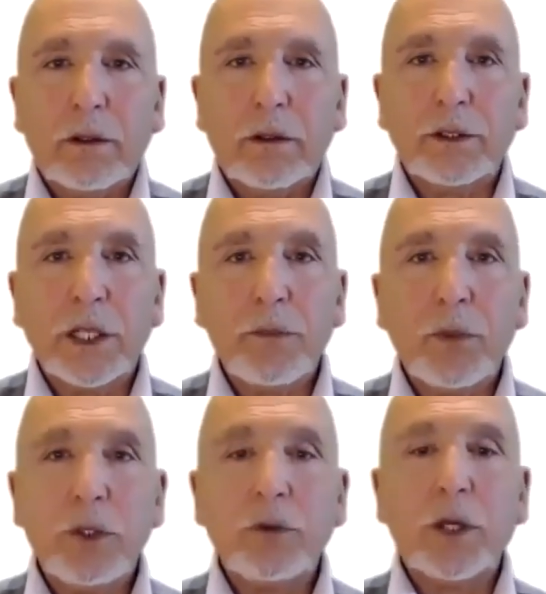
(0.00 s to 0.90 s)
The deeper
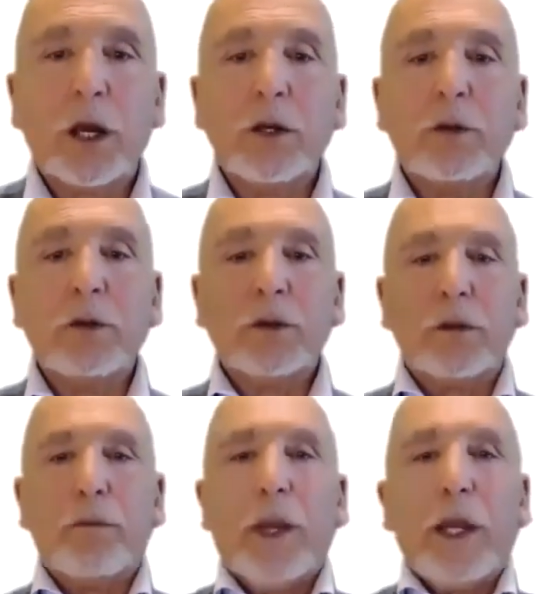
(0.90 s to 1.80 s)
you go,
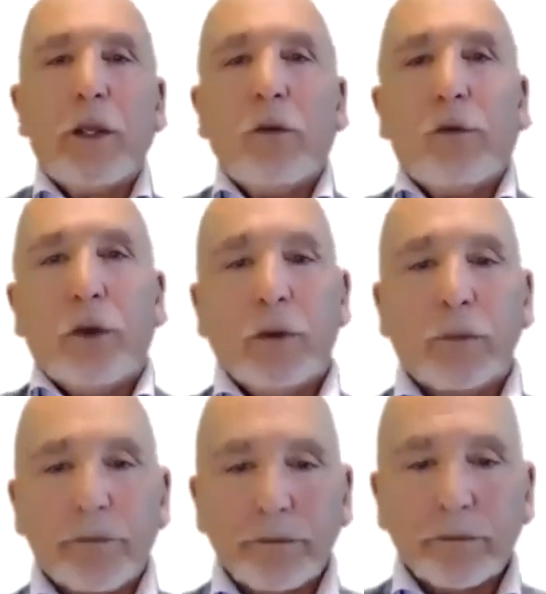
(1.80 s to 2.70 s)
the better you
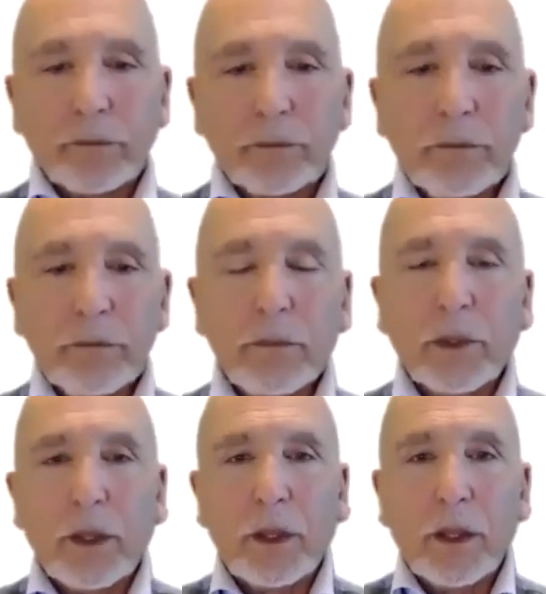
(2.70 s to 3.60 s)
feel.
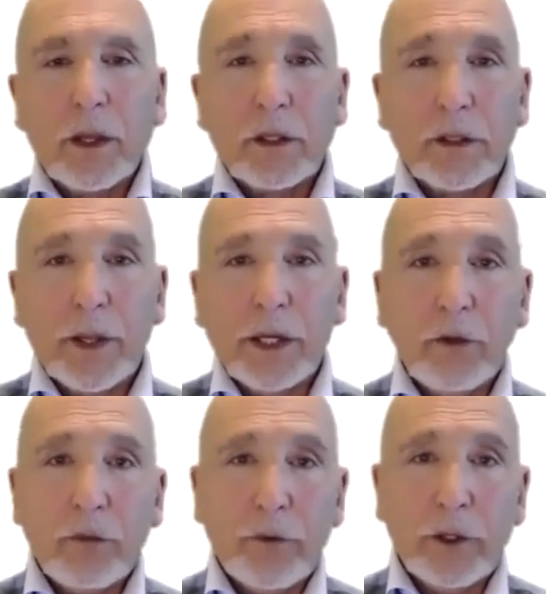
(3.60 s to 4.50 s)
And the better
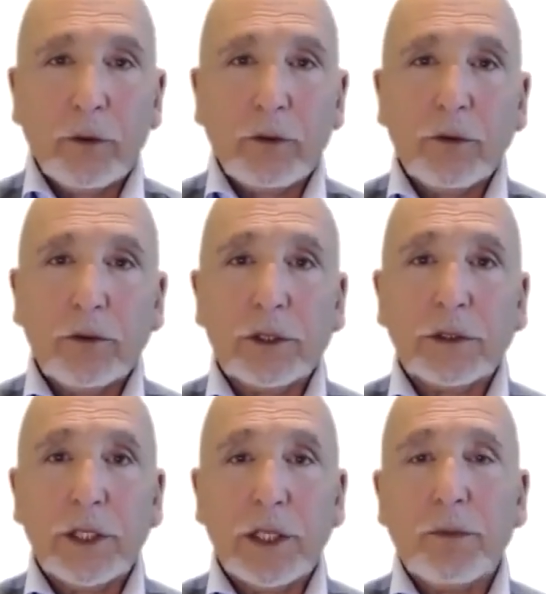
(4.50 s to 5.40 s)
you feel, the
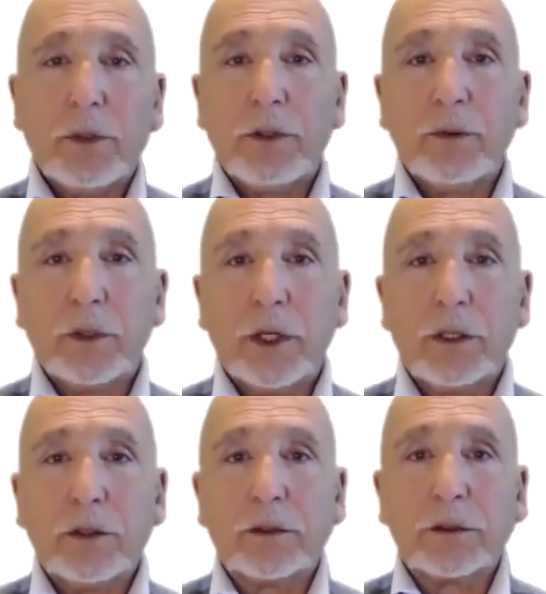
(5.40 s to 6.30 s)
deeper you'll
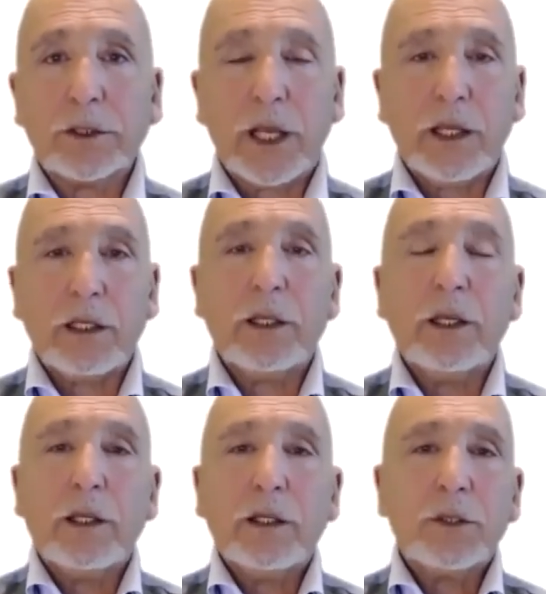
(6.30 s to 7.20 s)
go. 10,
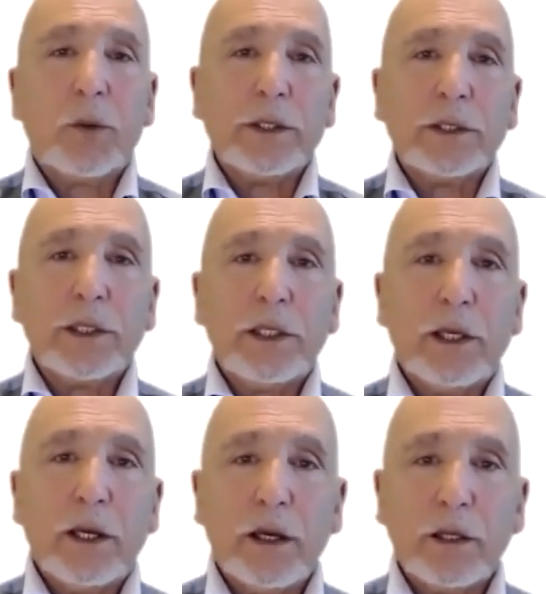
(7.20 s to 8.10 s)
20,
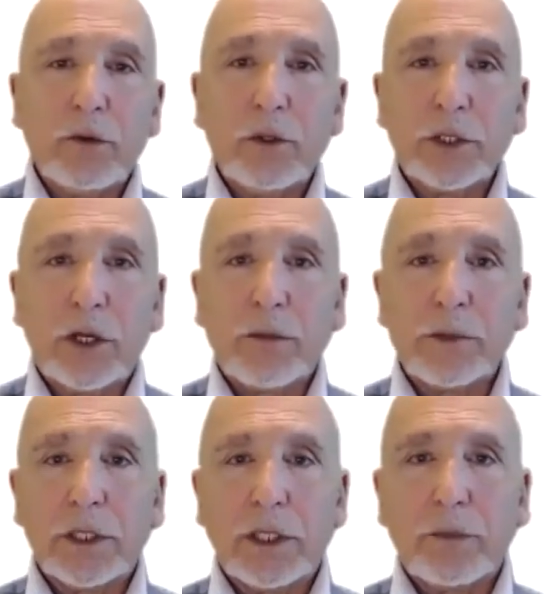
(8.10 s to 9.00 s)
100
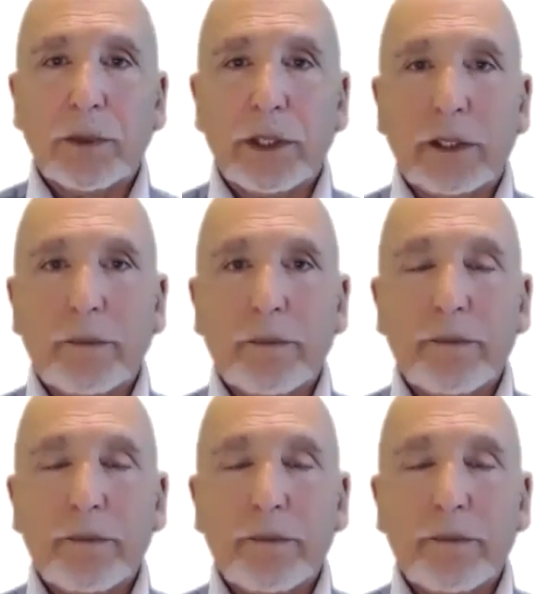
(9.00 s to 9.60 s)
times deeper now.